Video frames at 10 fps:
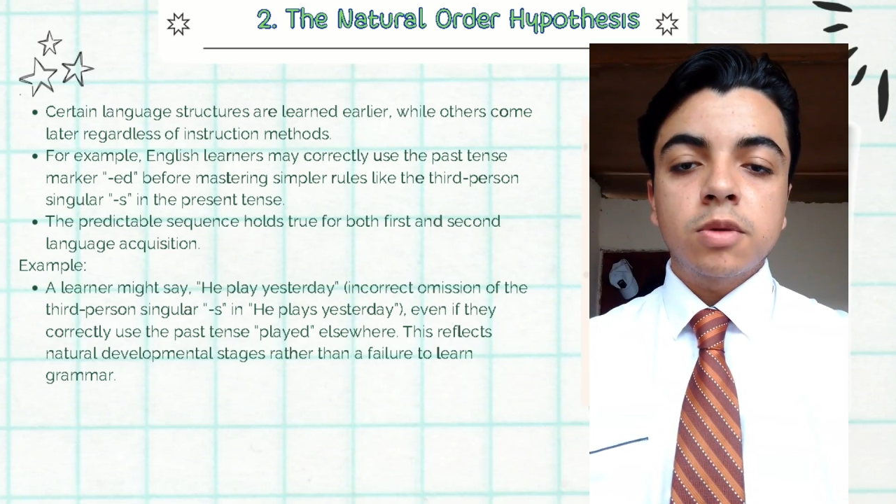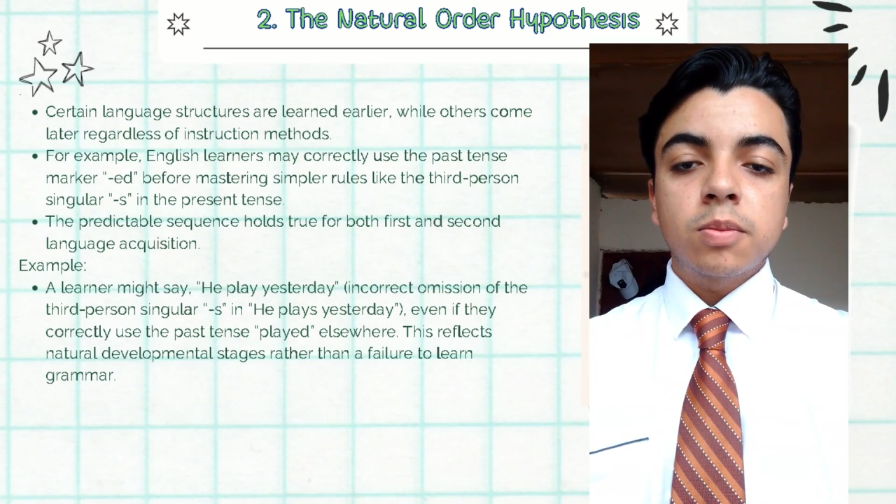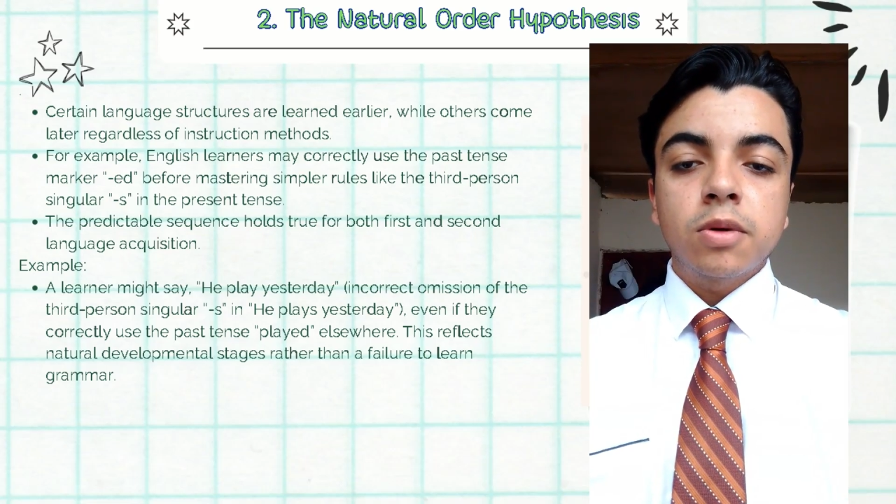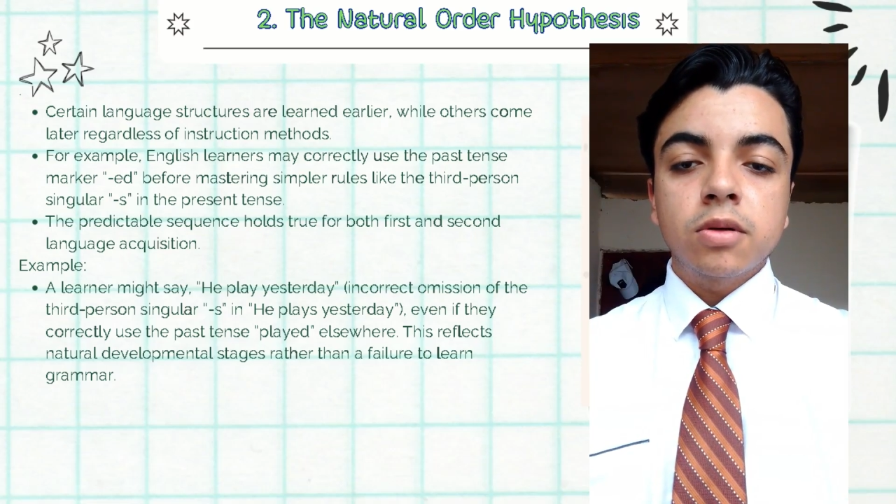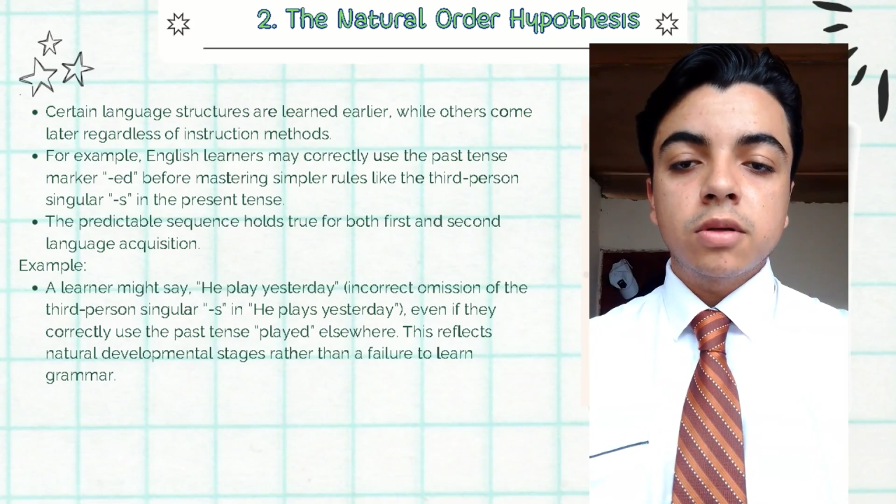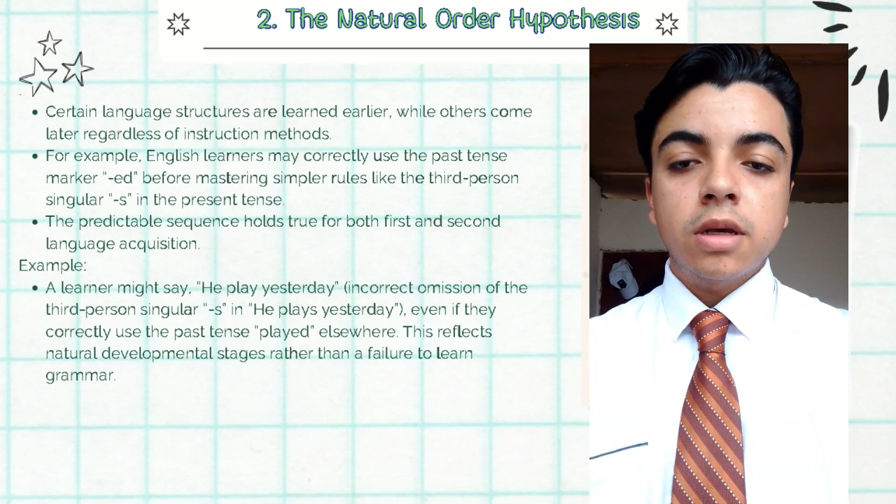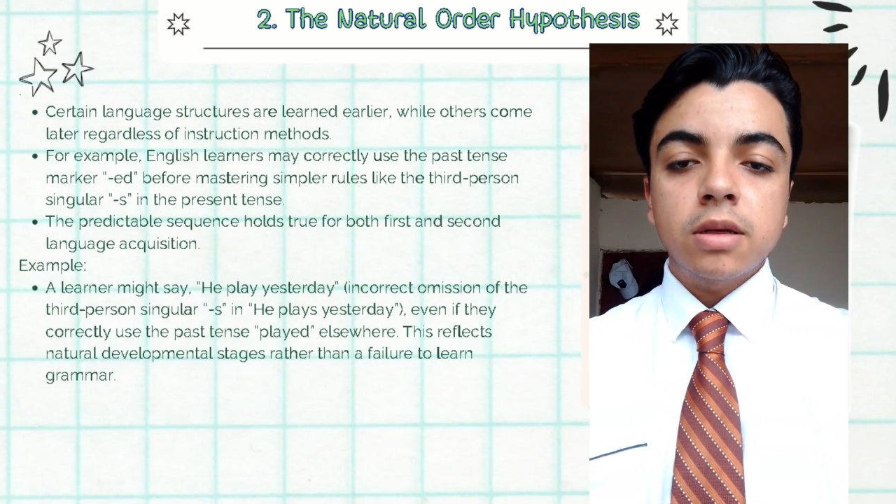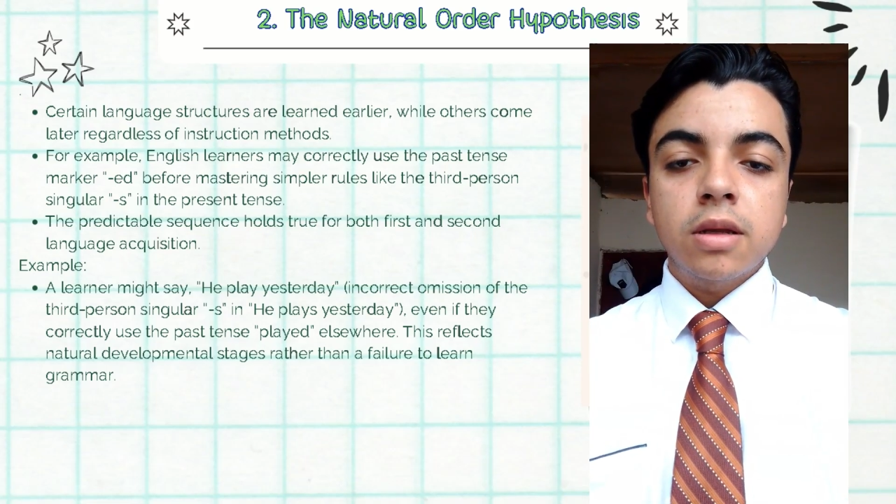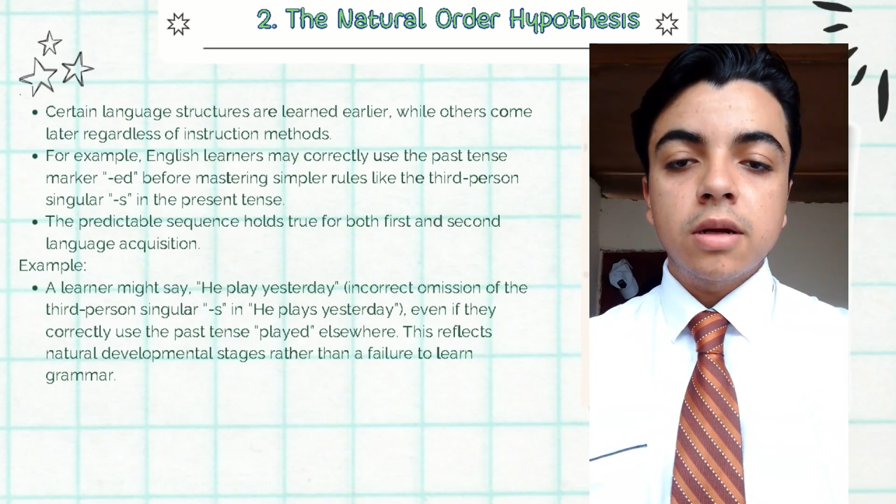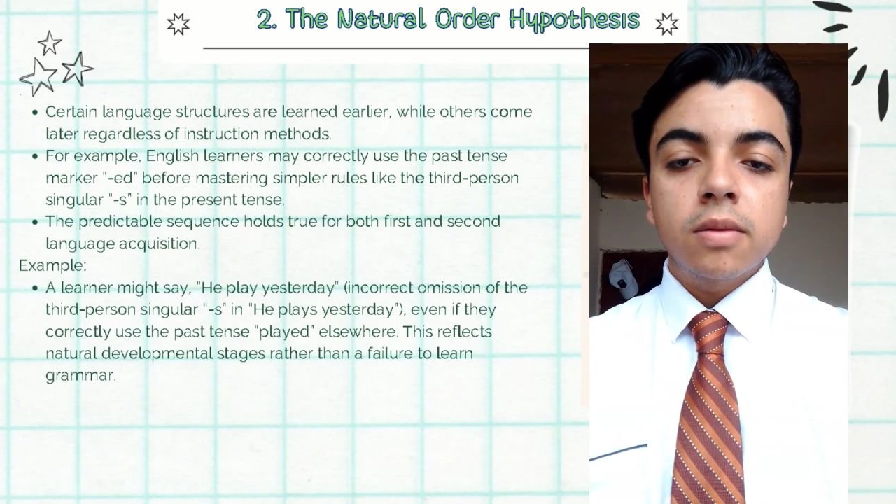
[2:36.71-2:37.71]
proposes
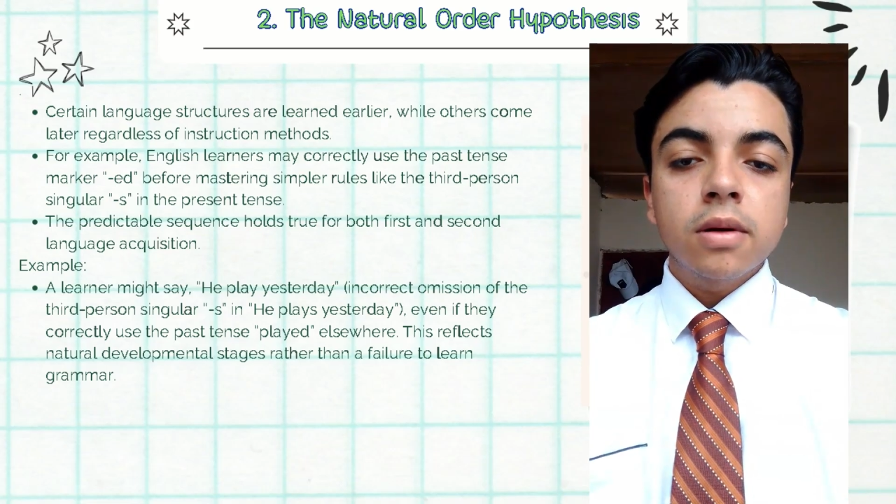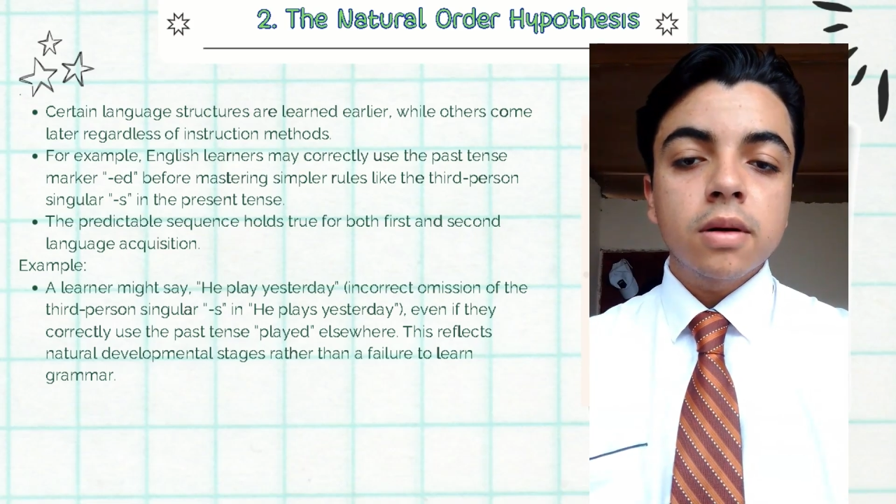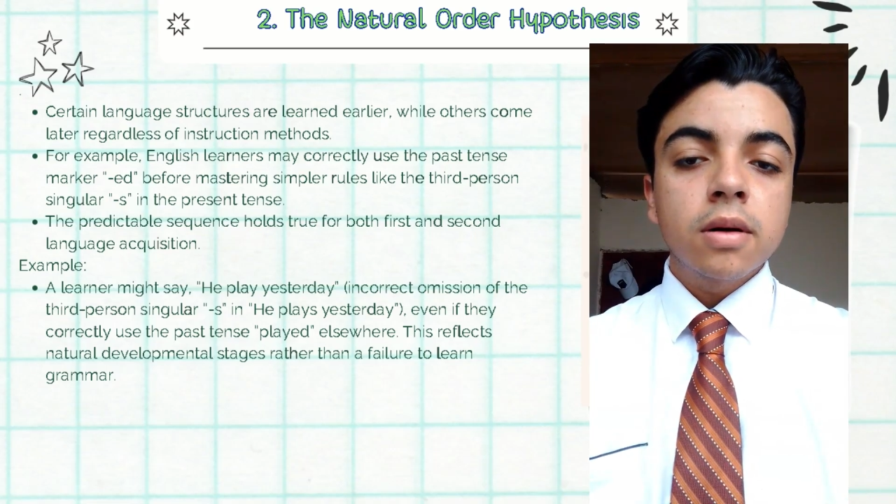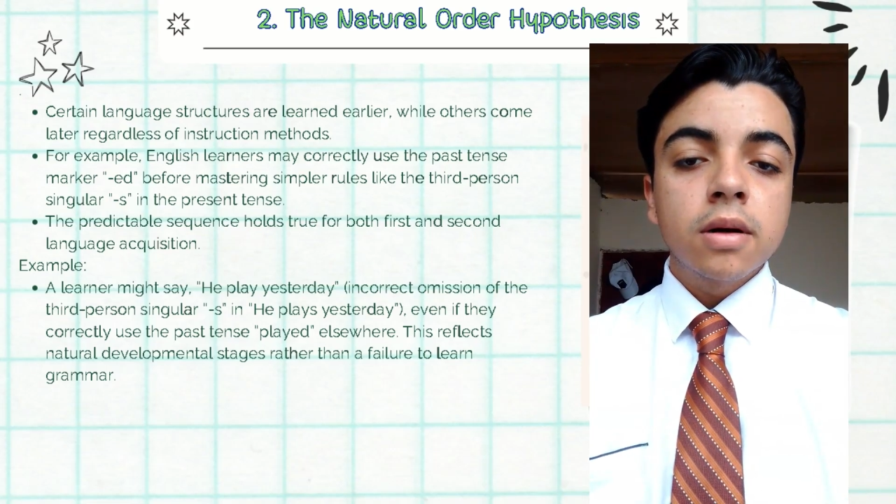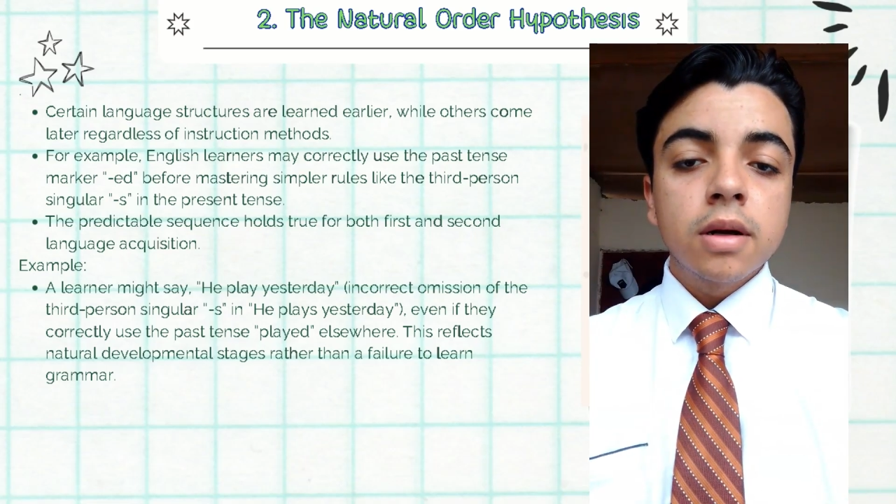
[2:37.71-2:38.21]
that learners